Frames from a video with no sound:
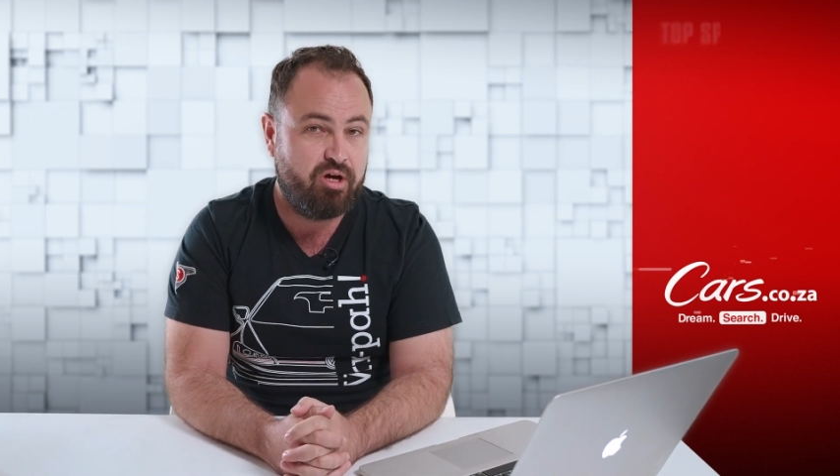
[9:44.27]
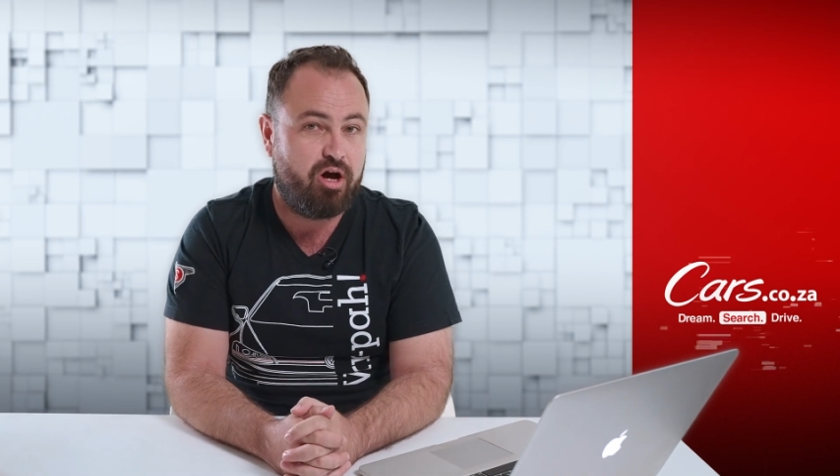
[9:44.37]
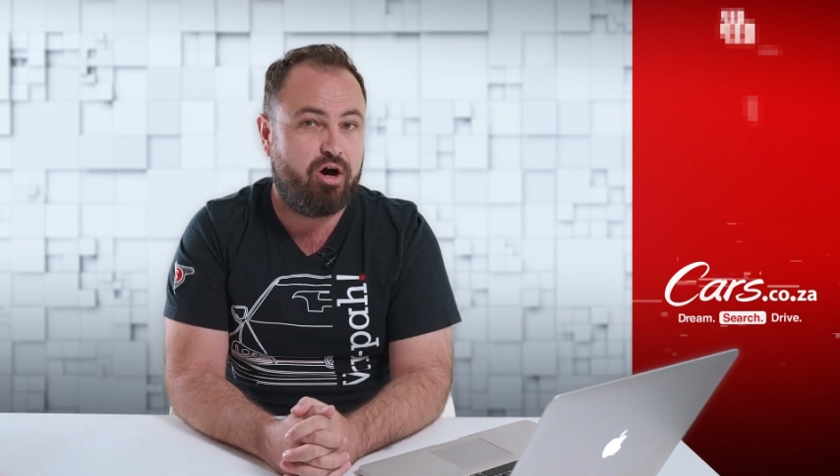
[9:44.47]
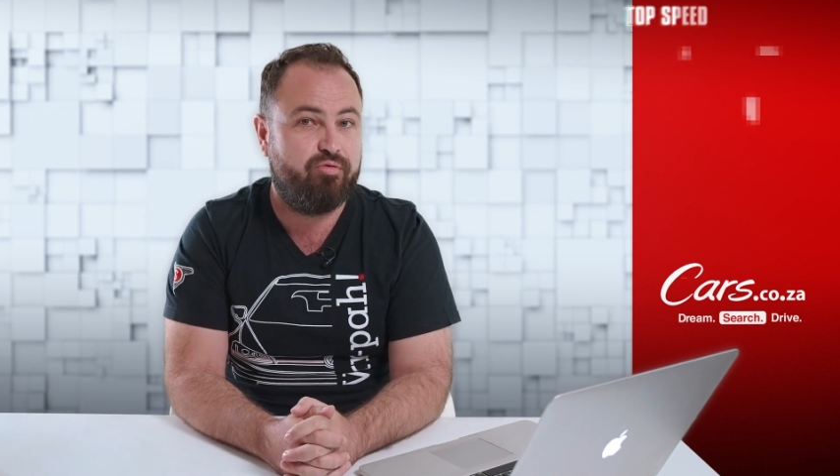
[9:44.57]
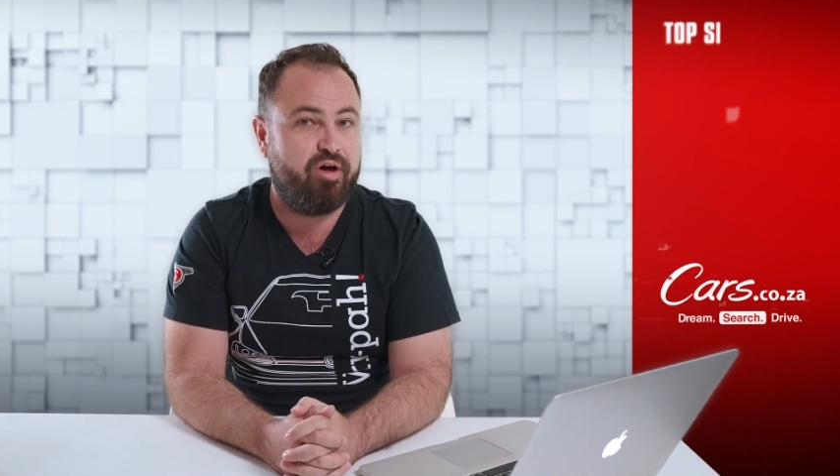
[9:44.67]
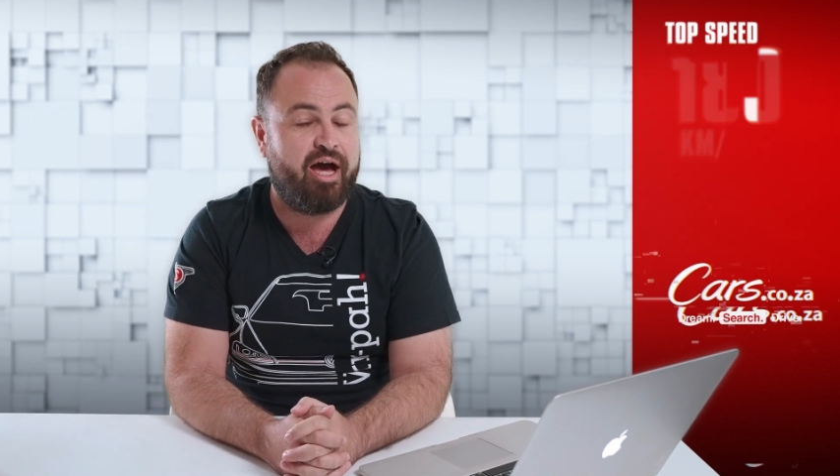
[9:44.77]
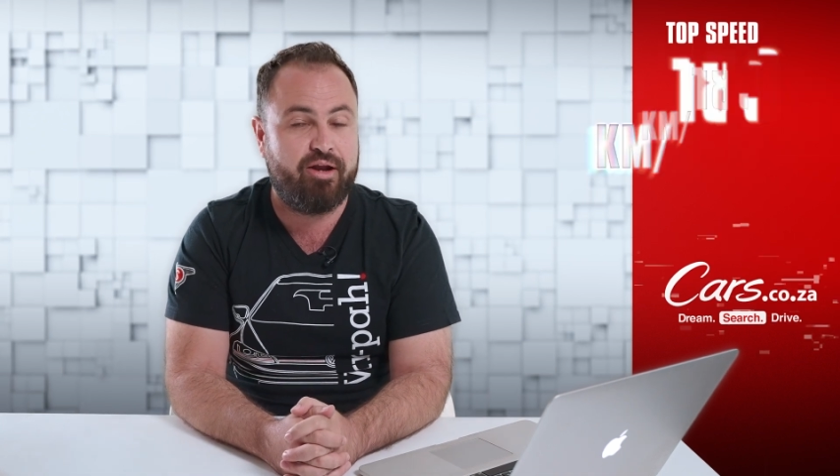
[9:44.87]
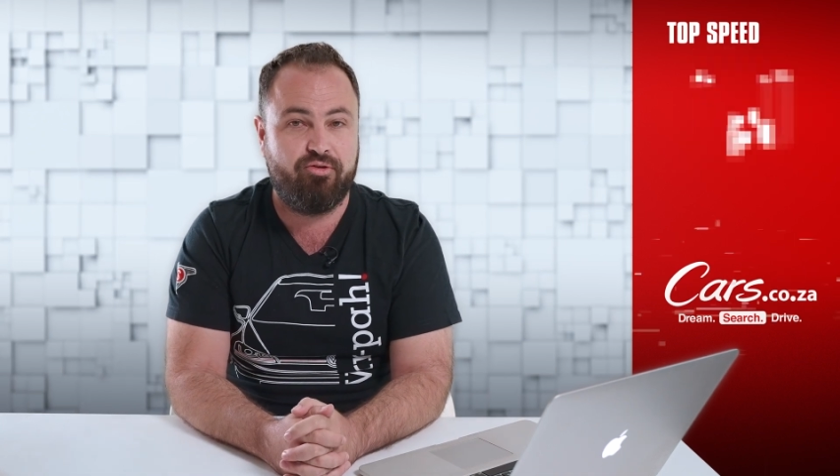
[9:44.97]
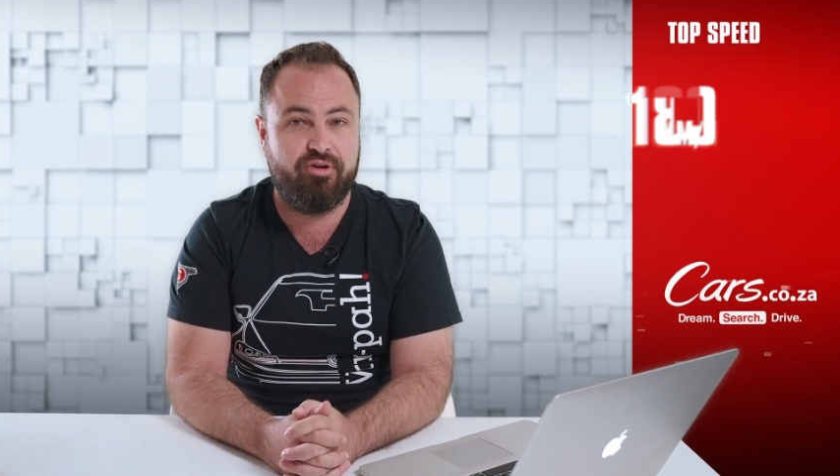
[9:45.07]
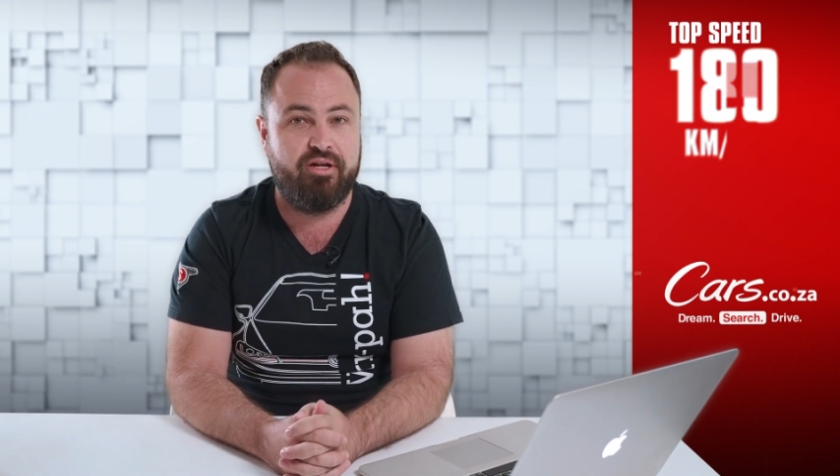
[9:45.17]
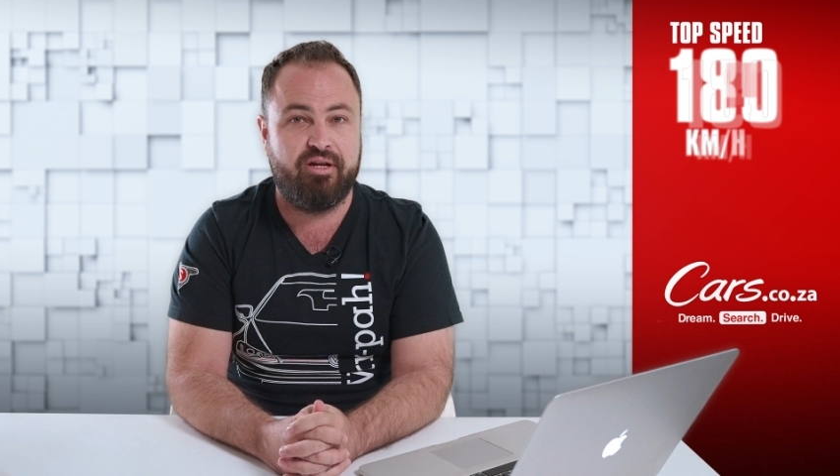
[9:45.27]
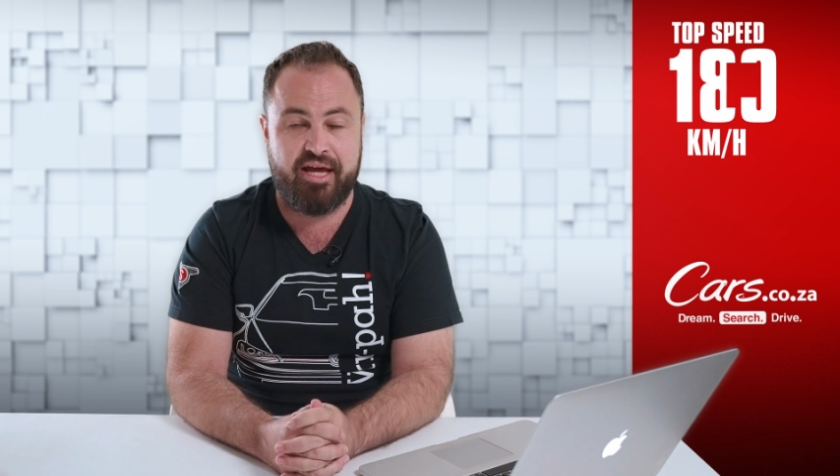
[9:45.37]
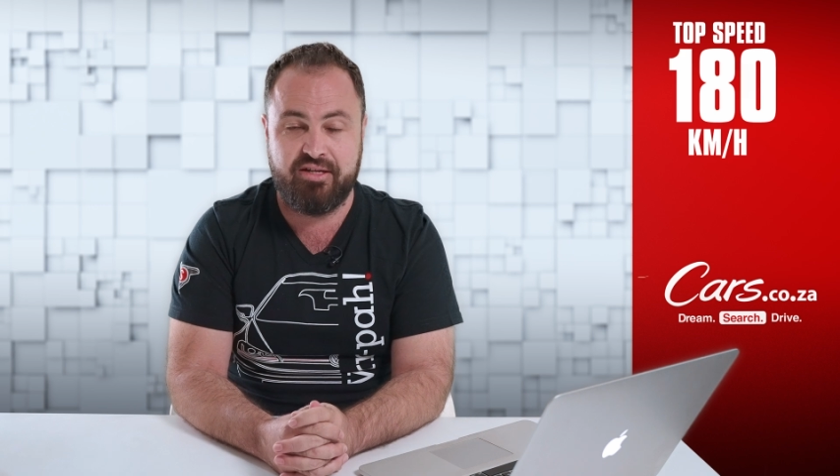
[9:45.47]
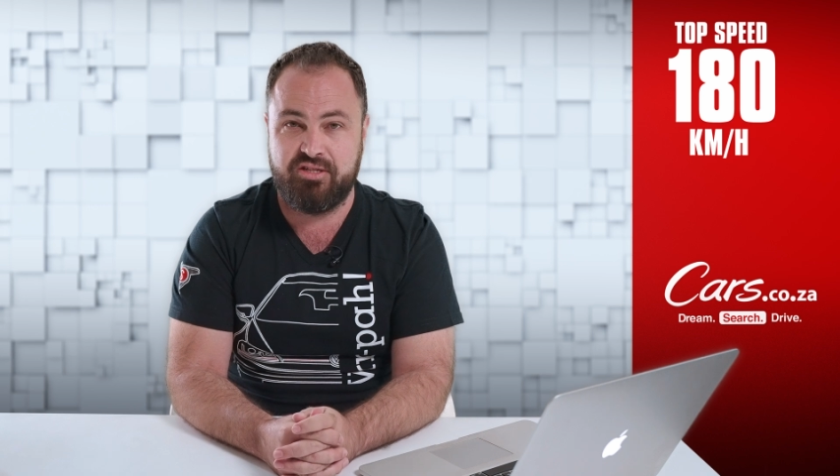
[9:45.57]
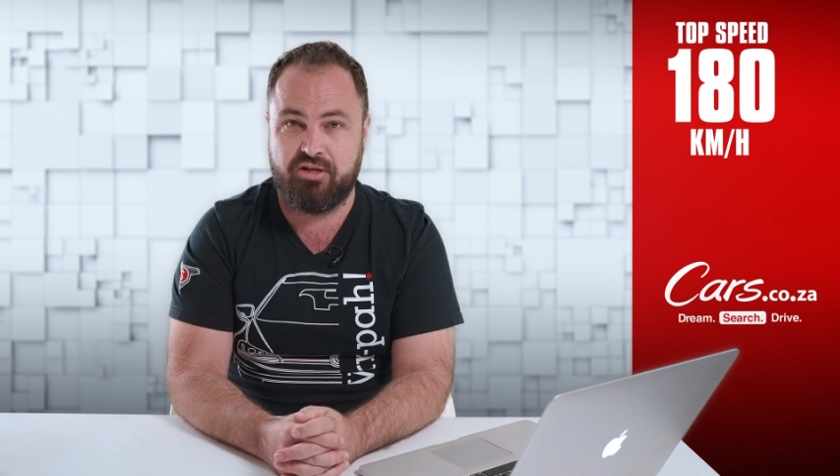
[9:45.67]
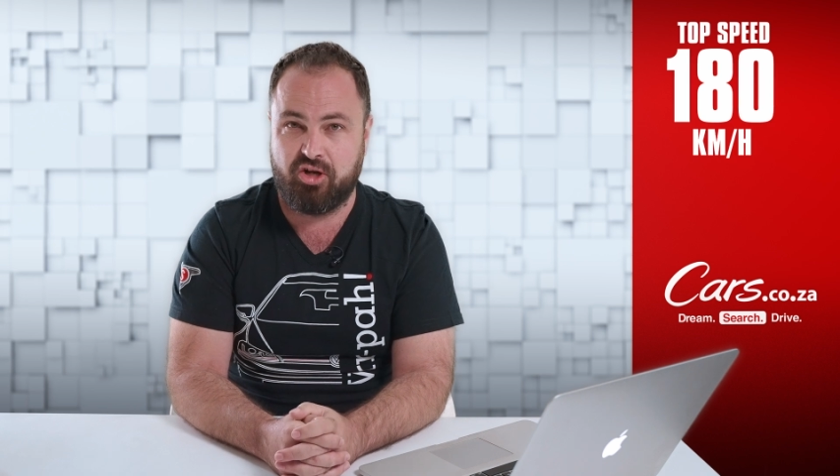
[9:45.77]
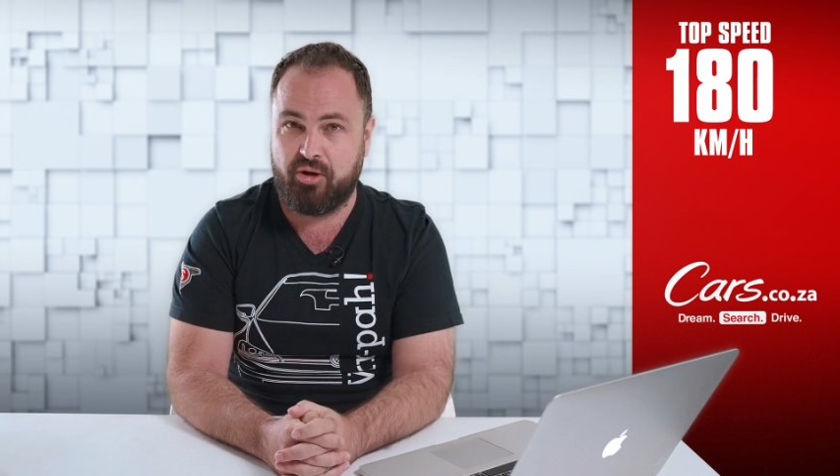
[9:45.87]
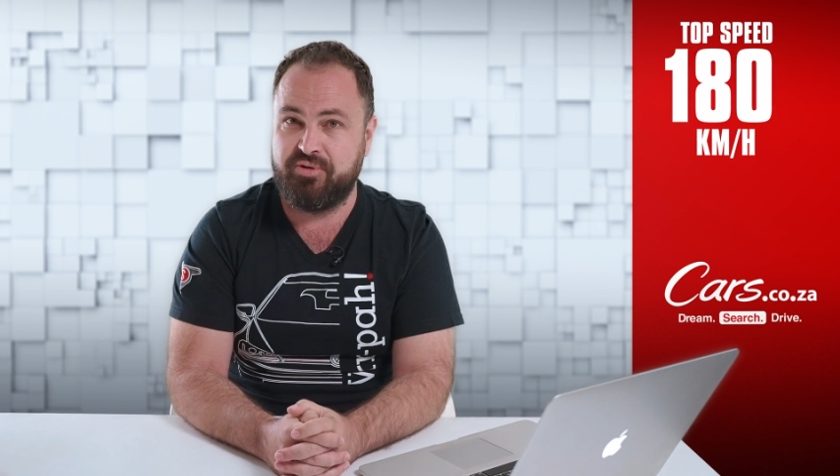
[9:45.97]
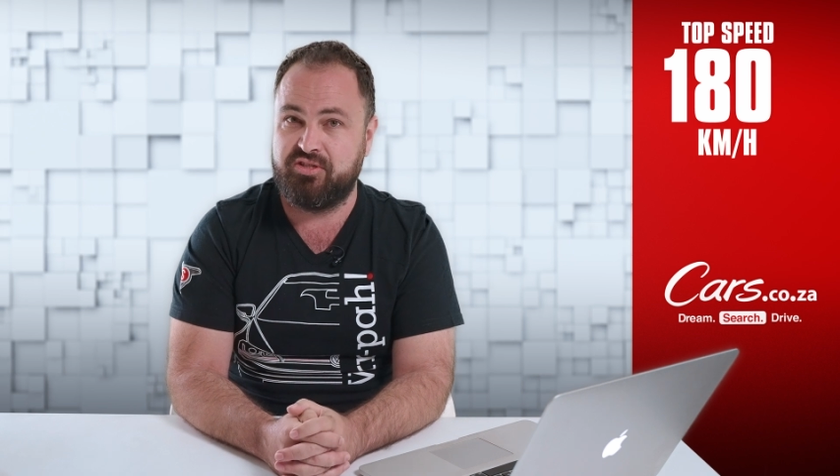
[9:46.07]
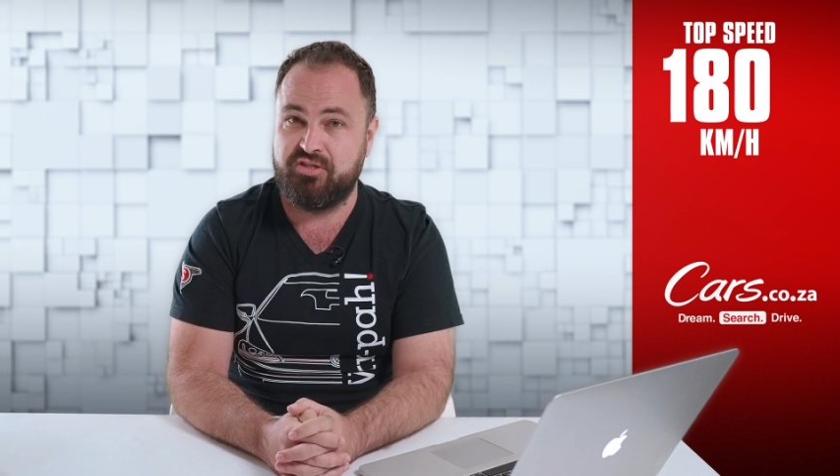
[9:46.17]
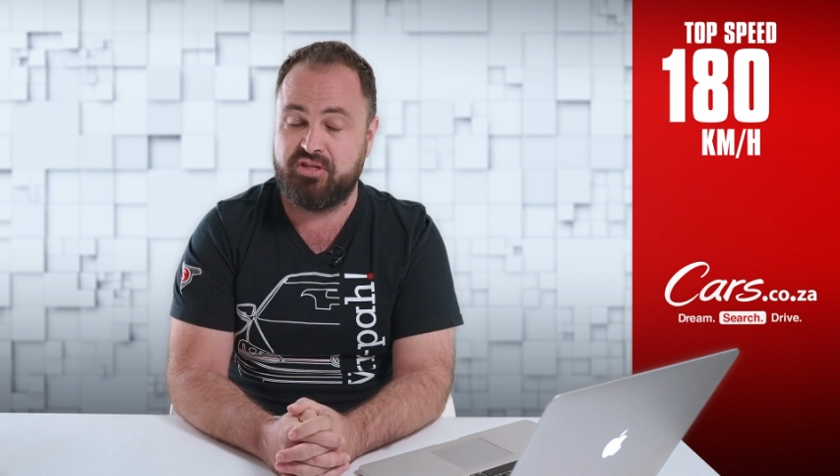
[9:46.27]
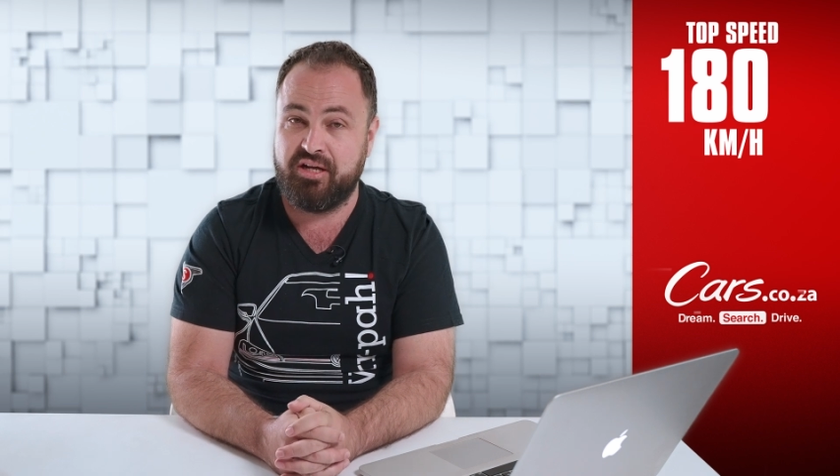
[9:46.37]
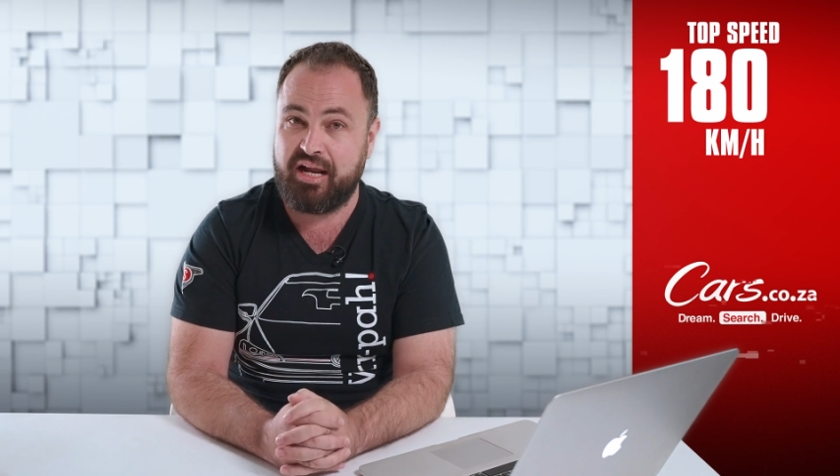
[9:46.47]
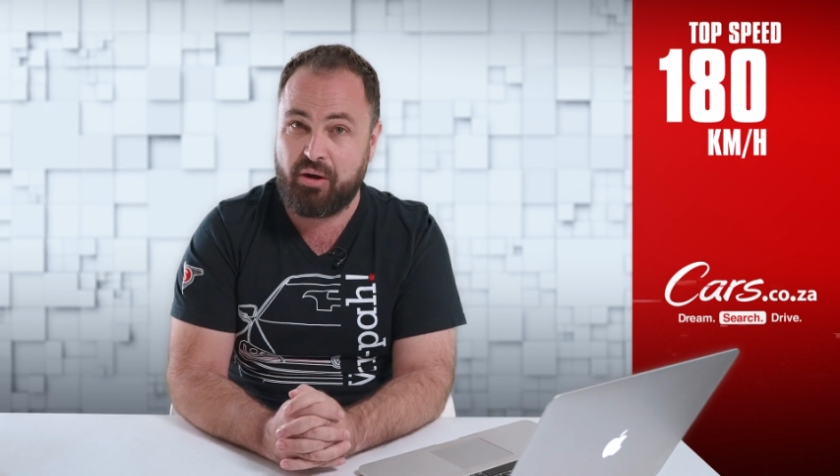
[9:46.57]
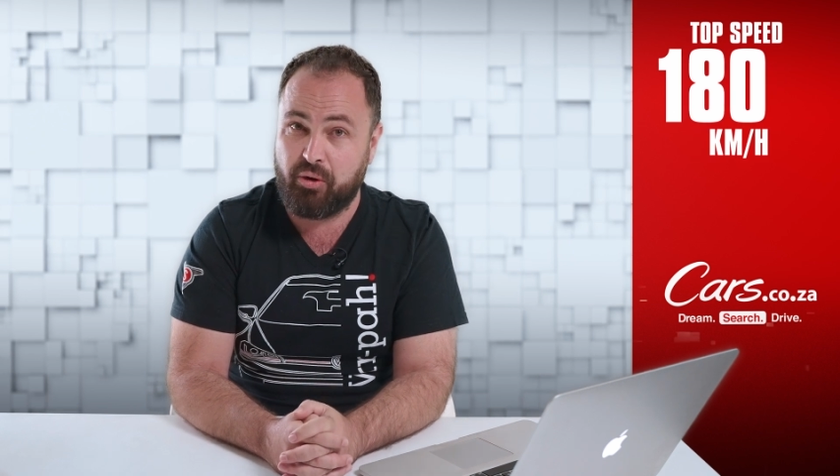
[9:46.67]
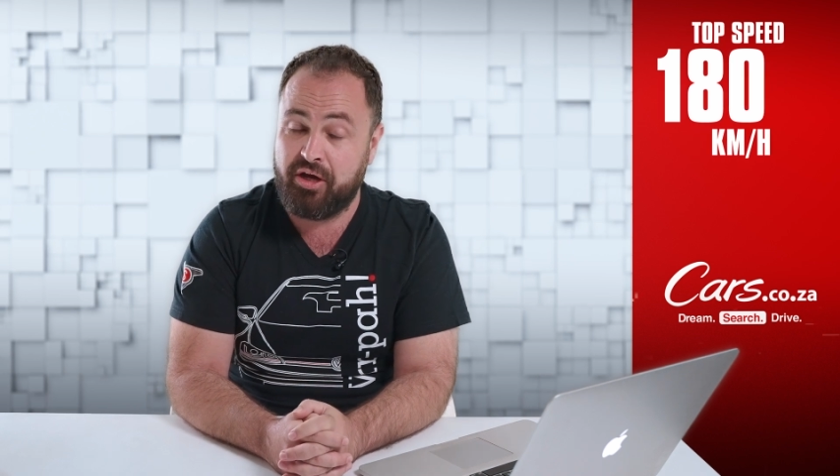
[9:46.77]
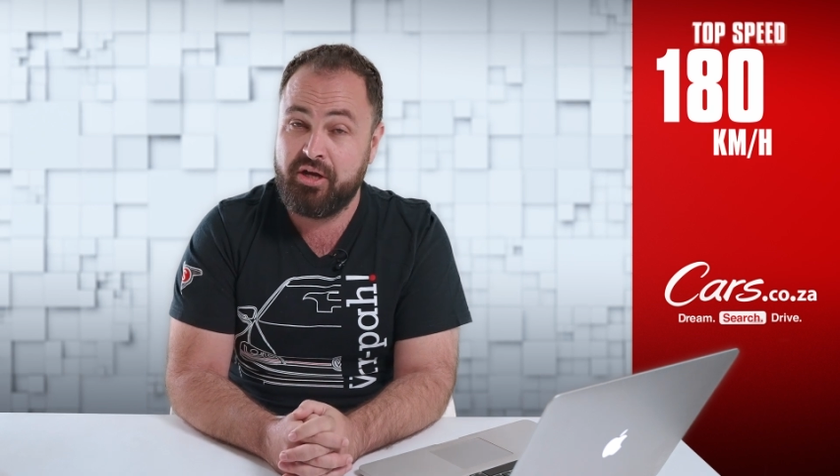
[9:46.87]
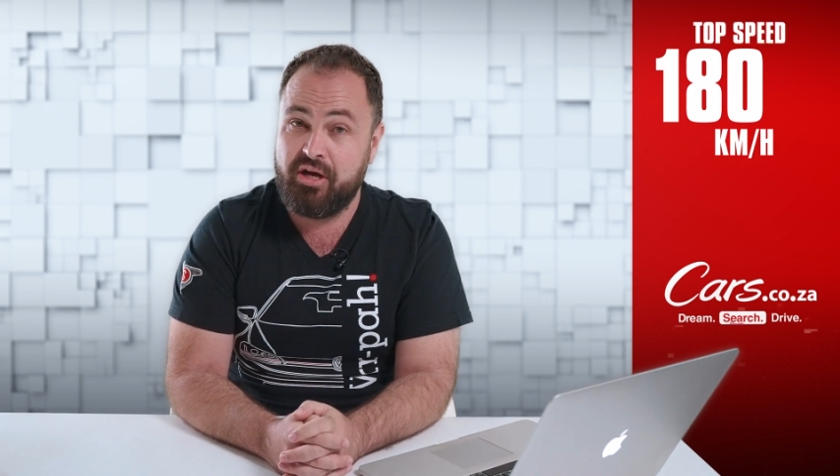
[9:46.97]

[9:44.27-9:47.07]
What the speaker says: of 180 kilometers an hour.